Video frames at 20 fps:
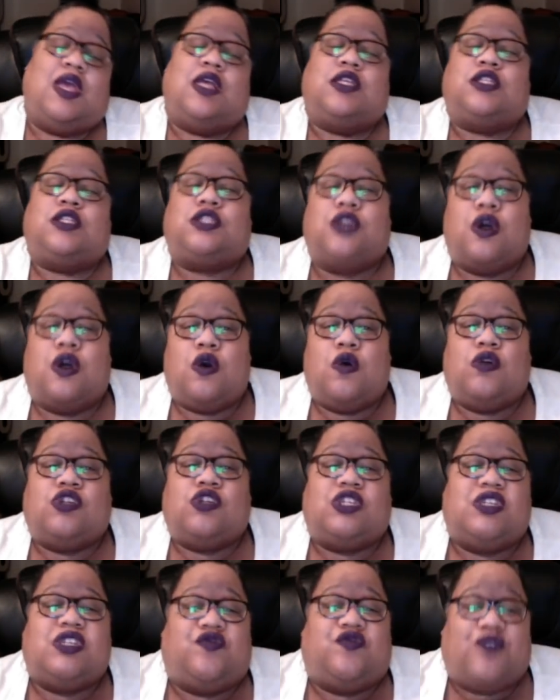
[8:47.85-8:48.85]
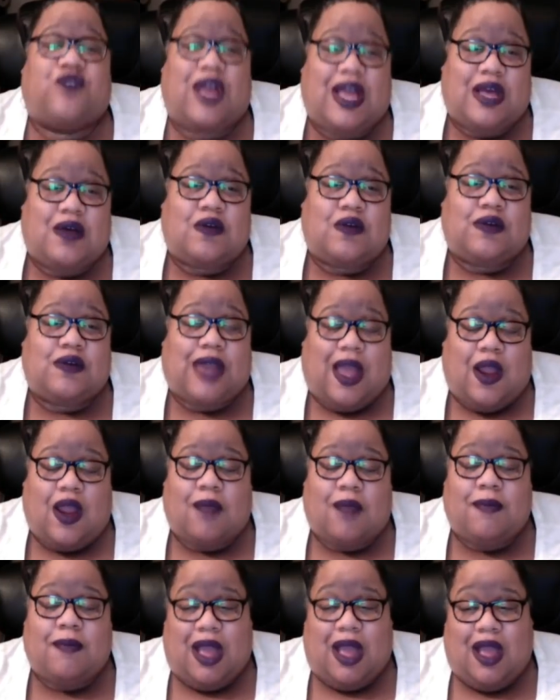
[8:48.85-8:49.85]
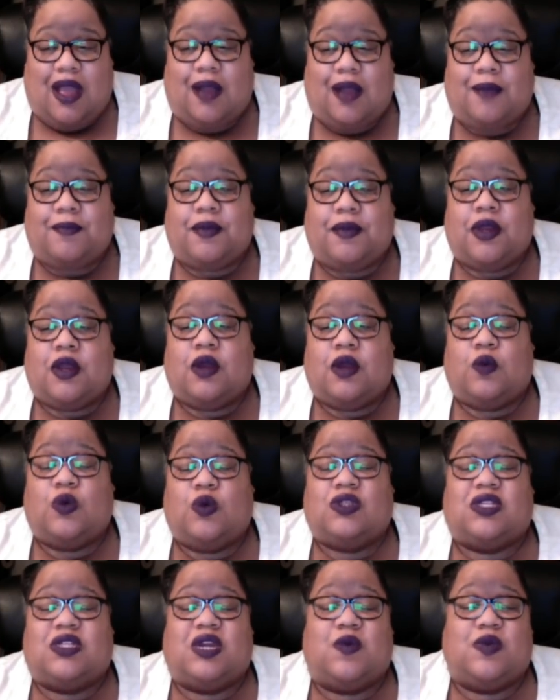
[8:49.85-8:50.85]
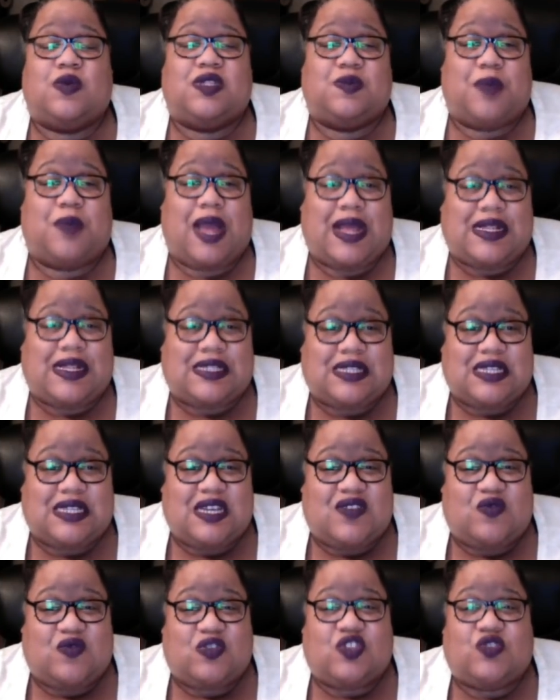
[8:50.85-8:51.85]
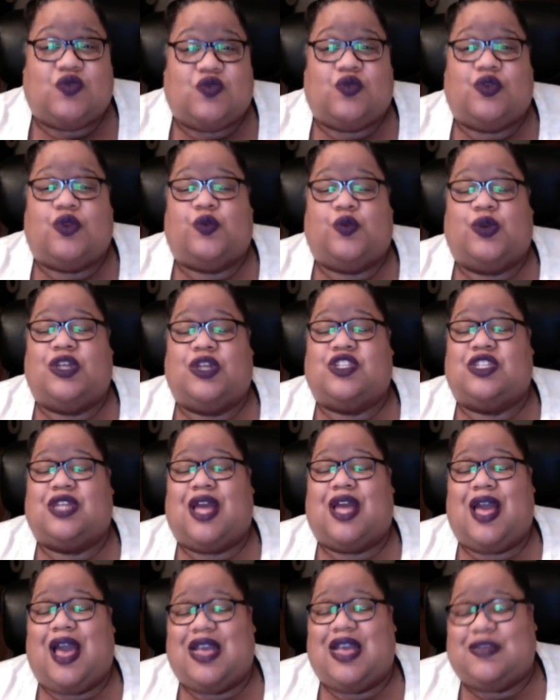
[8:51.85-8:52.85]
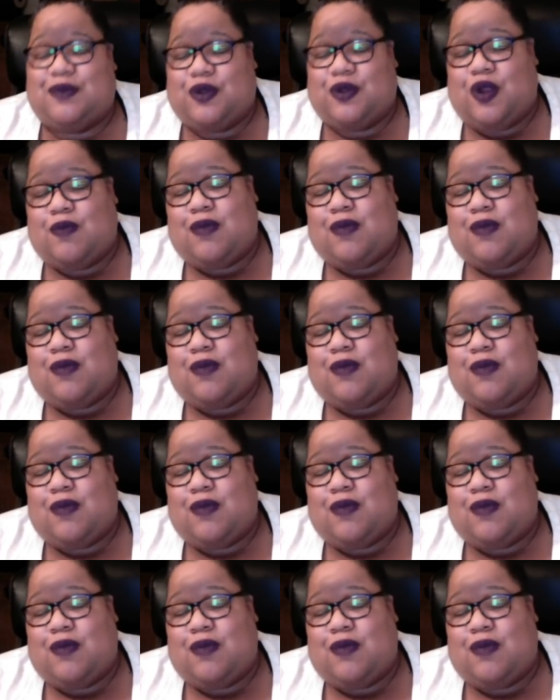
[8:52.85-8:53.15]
So she found out her mom was unresponsive, was you know rushed to the hospital.